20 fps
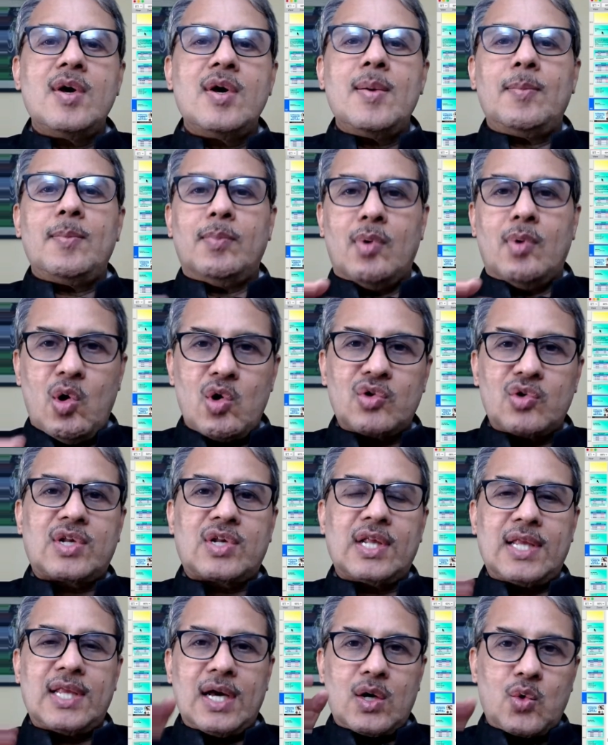Most of
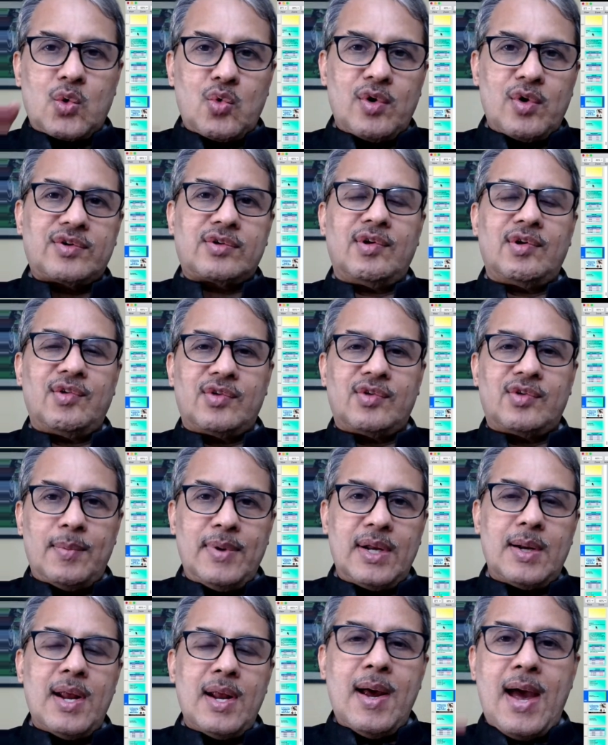the questions have
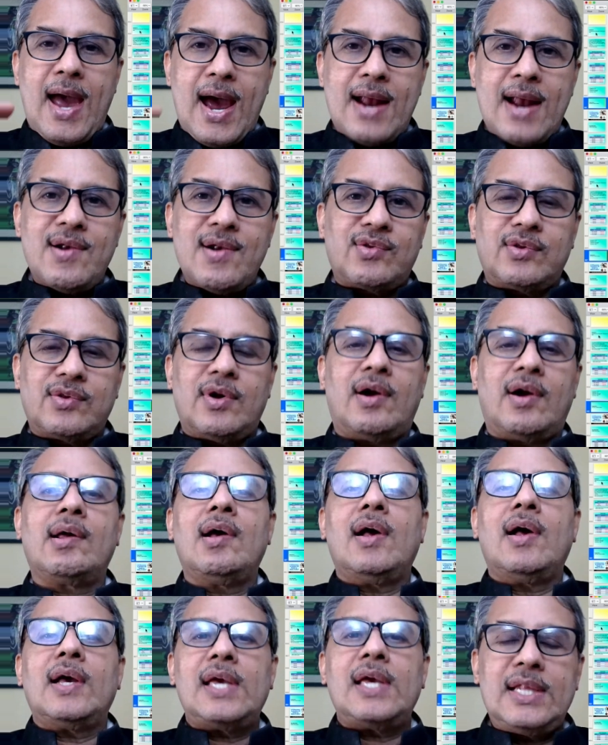been answered
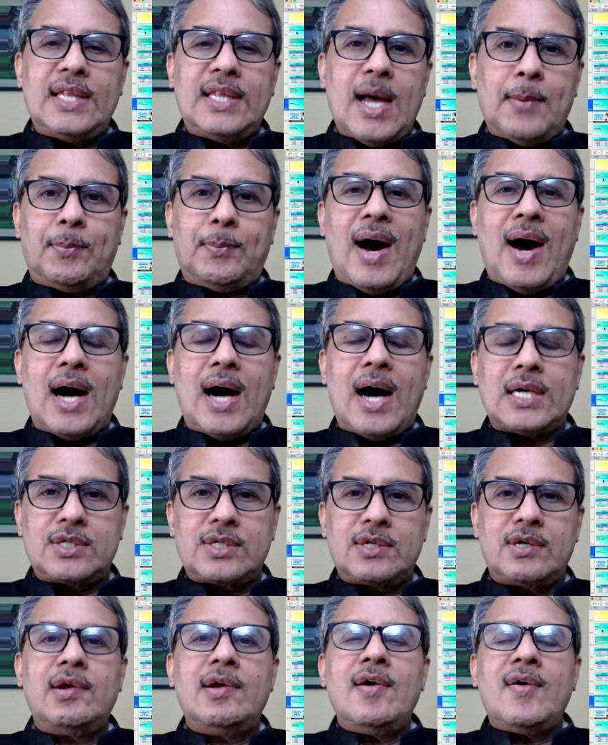in the past.
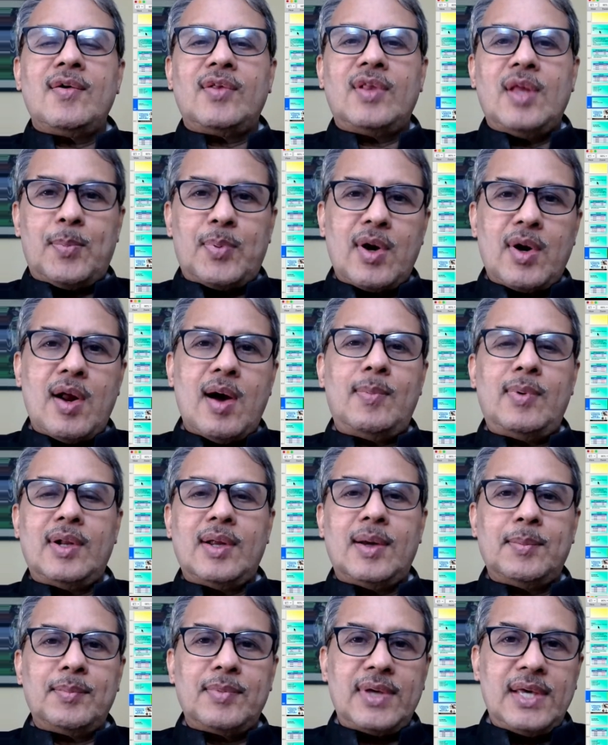The
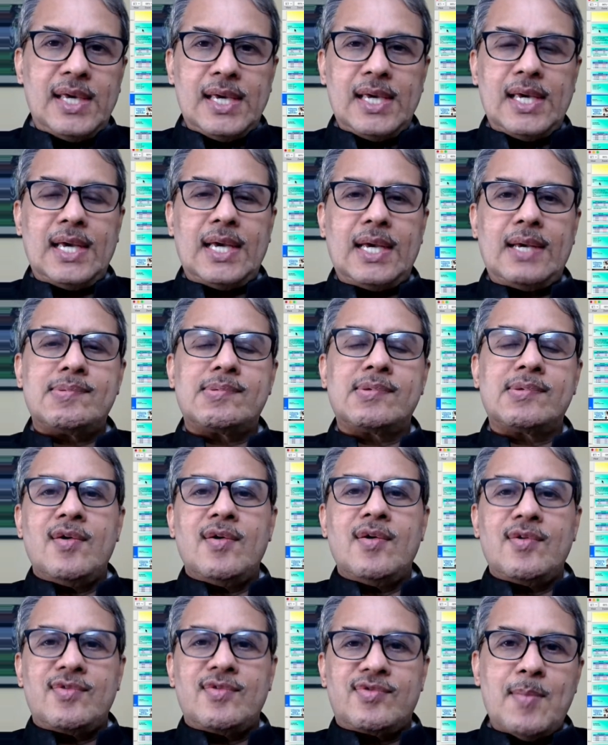problem is,
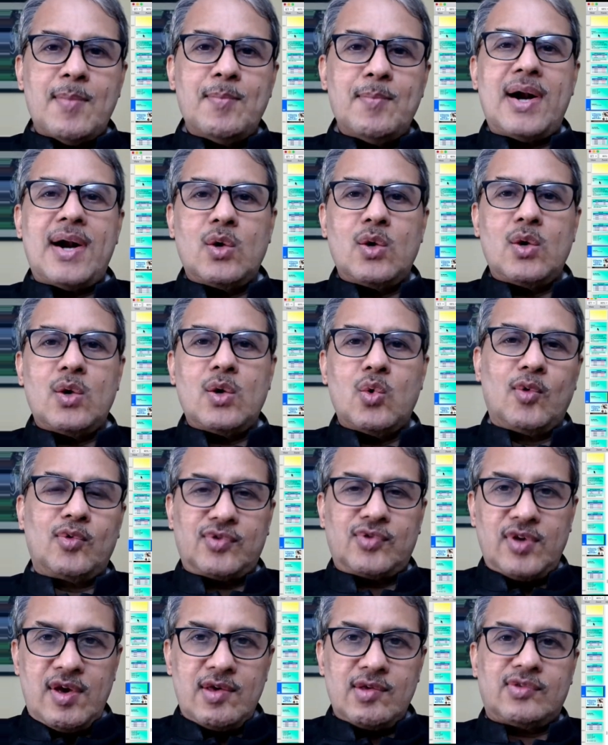somebody who
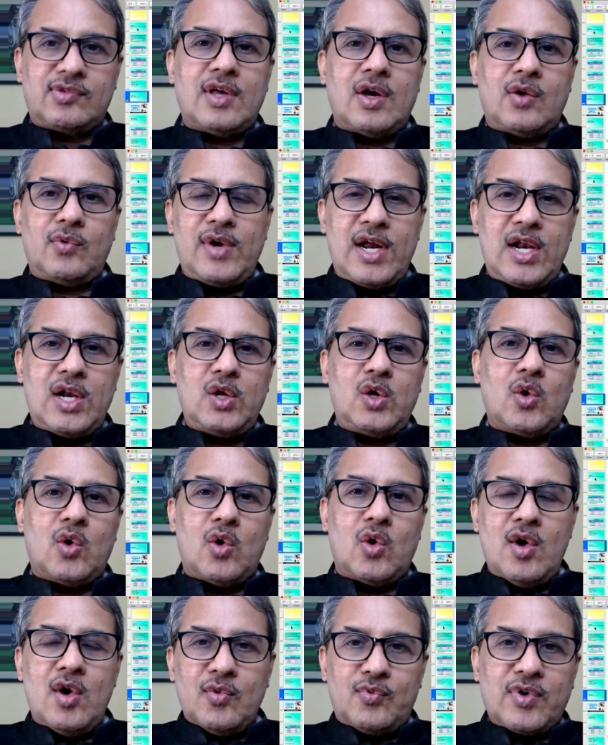sees the
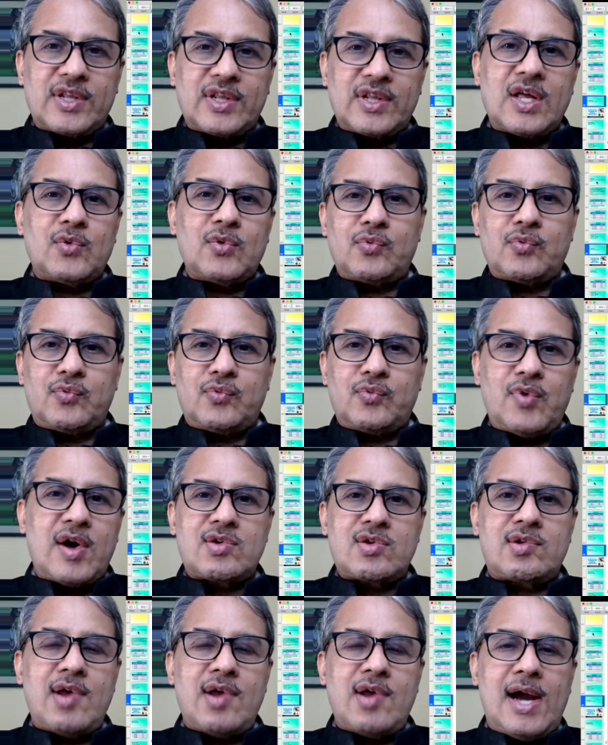video for the first
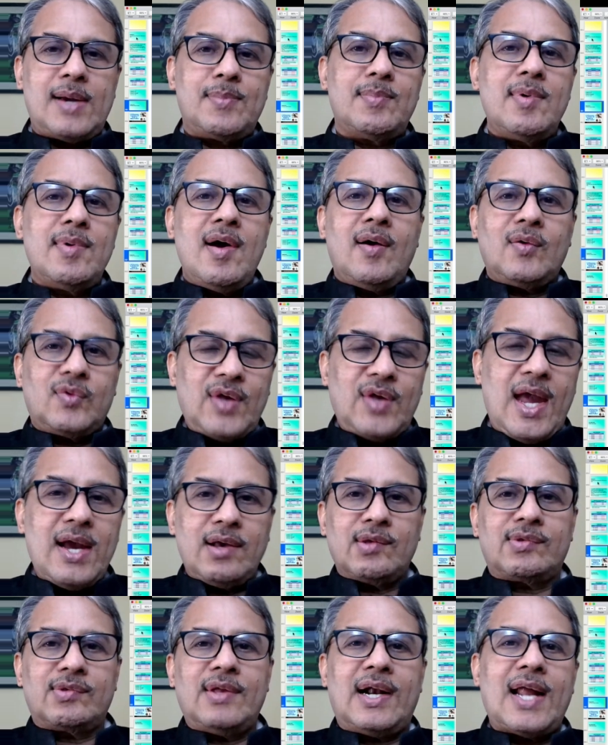time
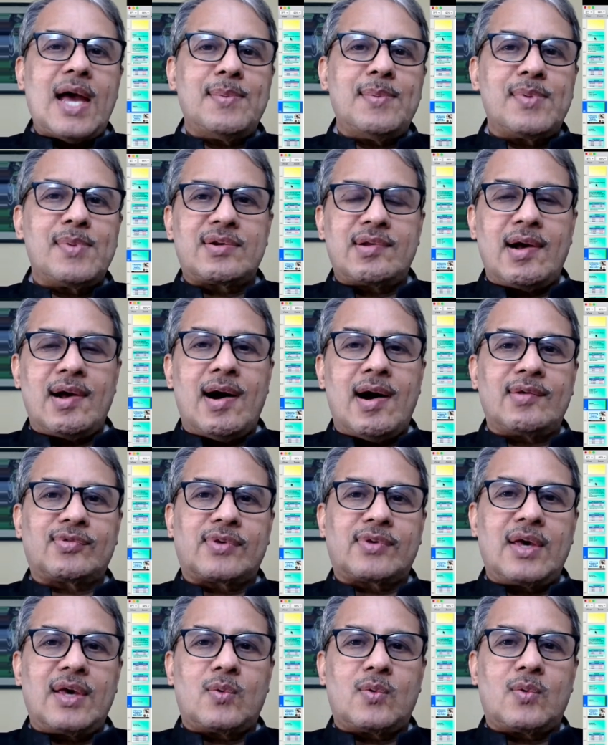thinks that I must ask
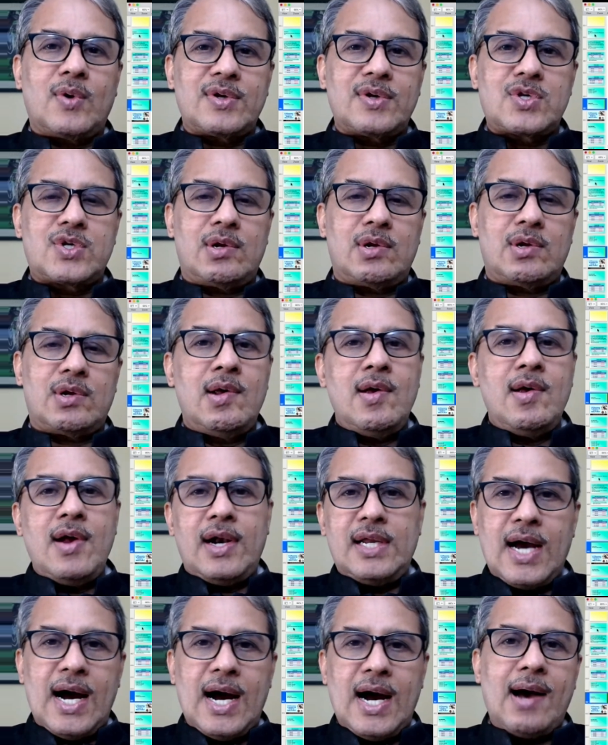a question, and
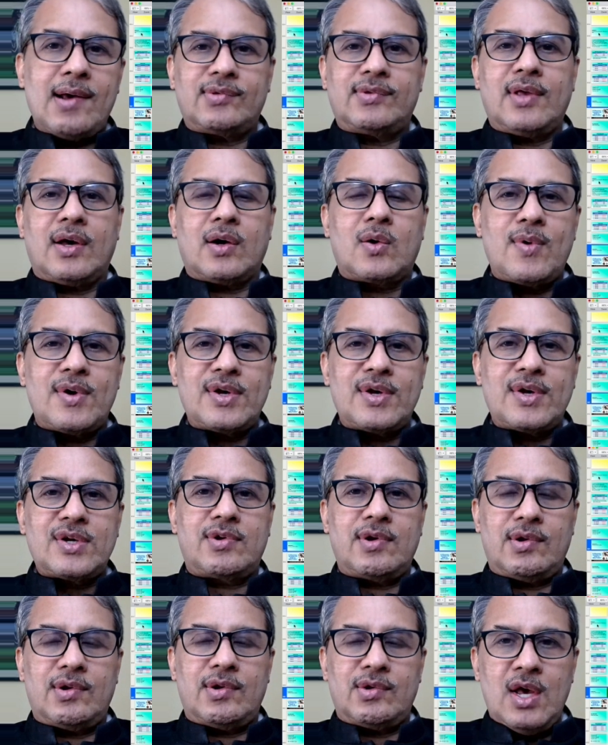he asks the
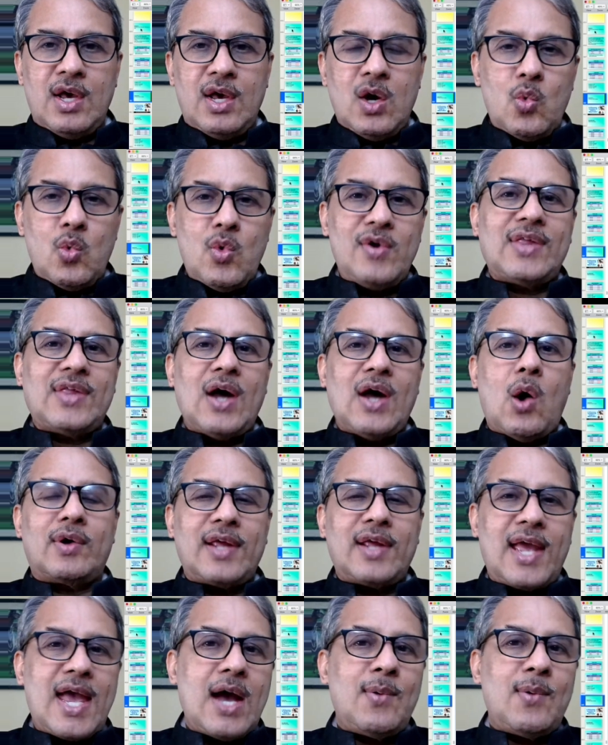questions without
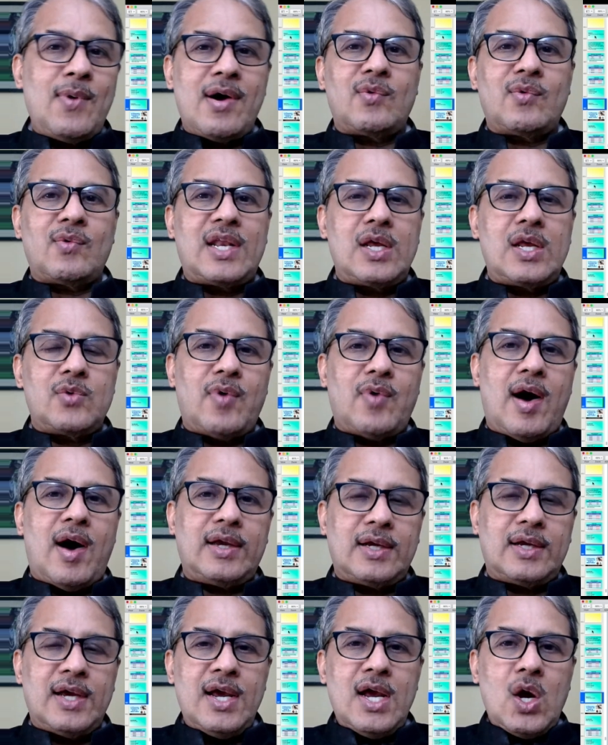ever
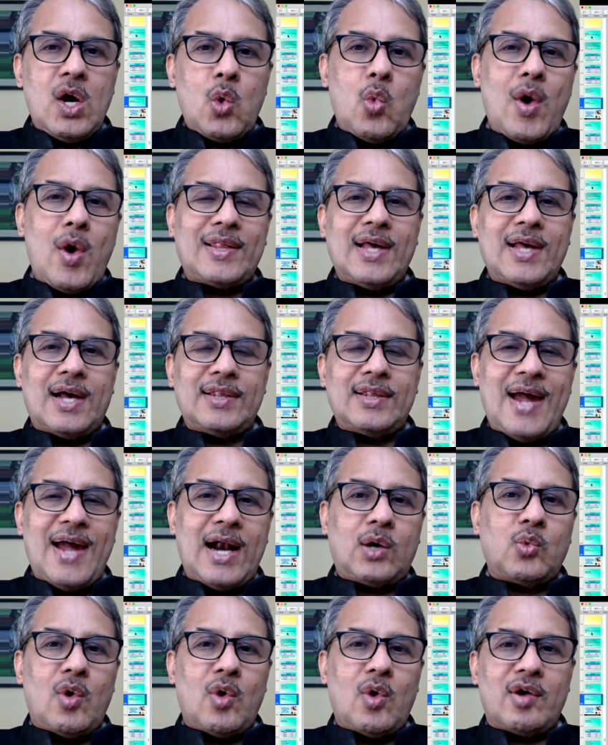verifying whether
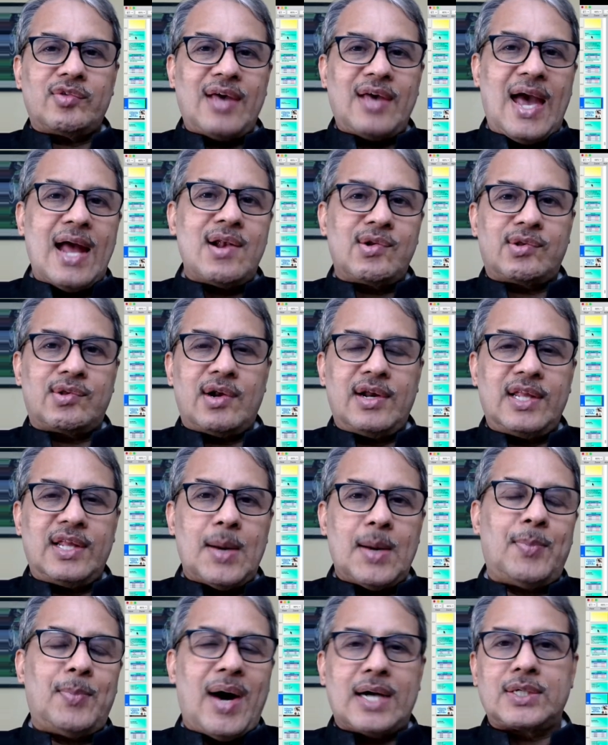that was answered in the
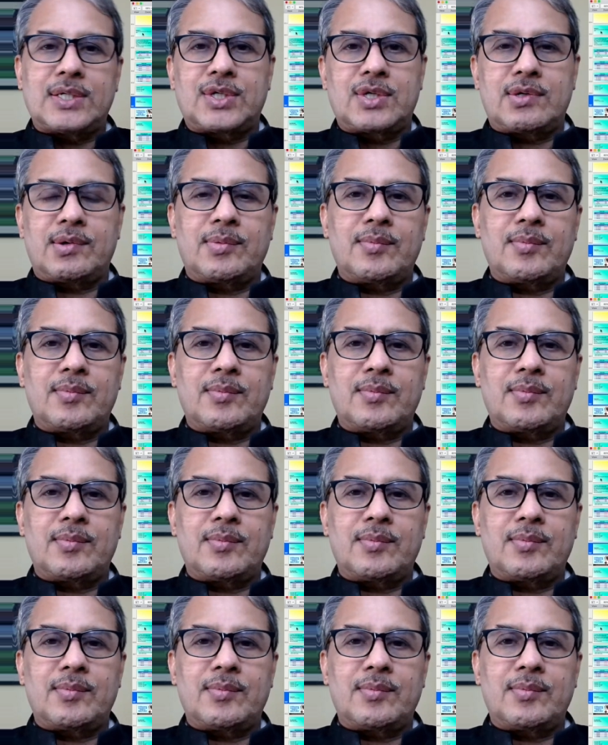past.